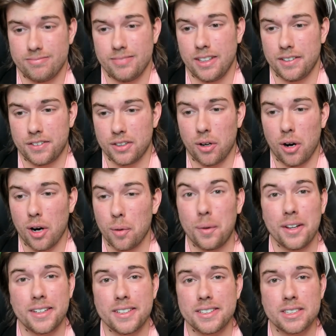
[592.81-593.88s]
if you aren't
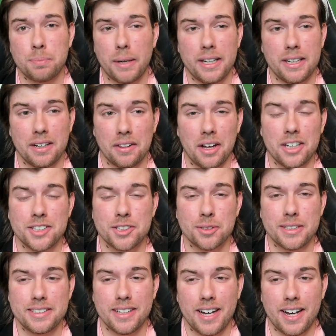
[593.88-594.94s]
willing to spend a
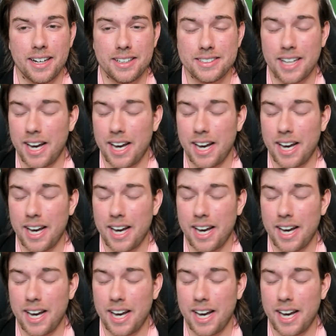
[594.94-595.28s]
luxury tax,